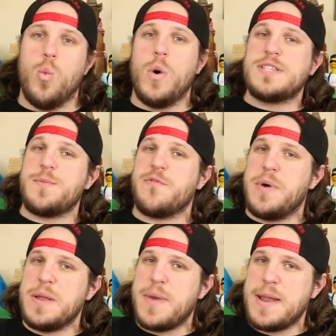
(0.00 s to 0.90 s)
What's up,
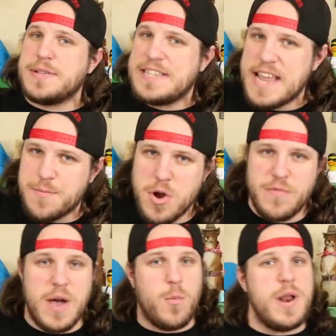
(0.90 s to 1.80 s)
everybody? My name is Nick
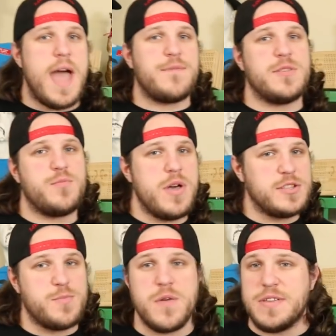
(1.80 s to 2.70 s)
Murphy. I'm one half of the
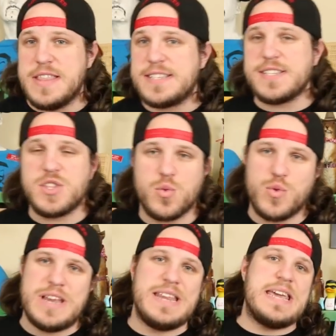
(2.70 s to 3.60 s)
Brothers Murph, and this is
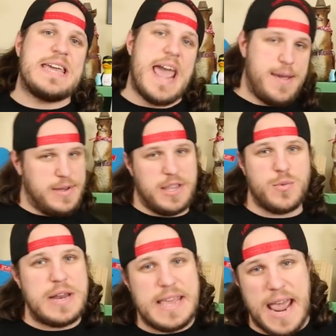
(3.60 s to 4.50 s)
3D Gaming.
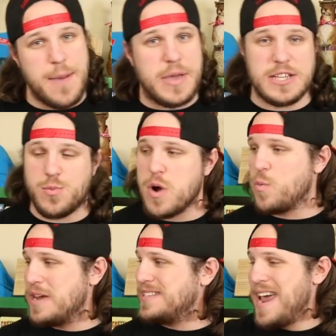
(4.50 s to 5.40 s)
3D Gaming is where
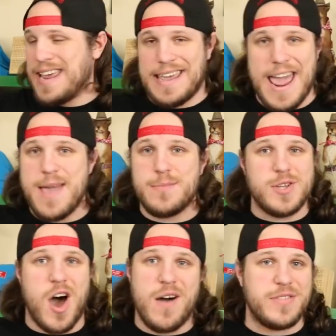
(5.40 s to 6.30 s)
we take games
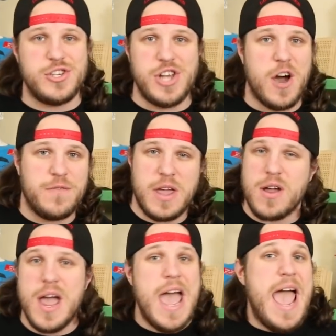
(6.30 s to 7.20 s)
off the shelf
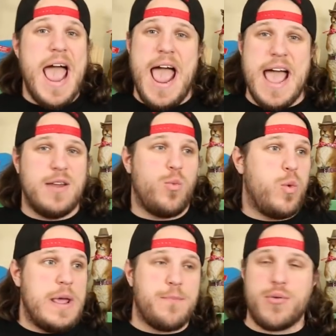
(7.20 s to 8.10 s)
here and
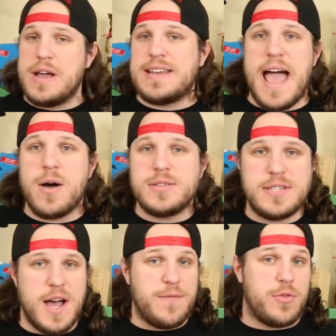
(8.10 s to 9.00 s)
we print out
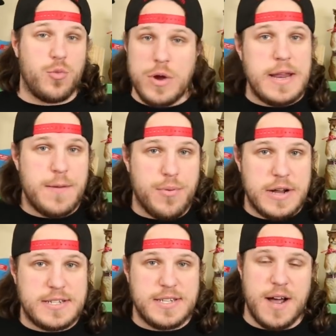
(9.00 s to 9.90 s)
stuff, 3D
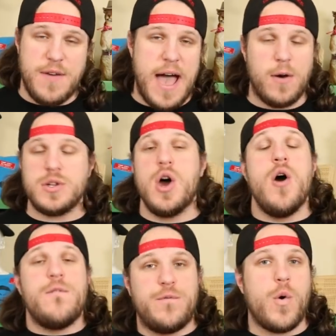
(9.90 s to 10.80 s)
print stuff out
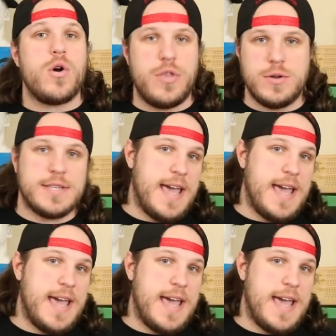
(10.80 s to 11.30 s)
for those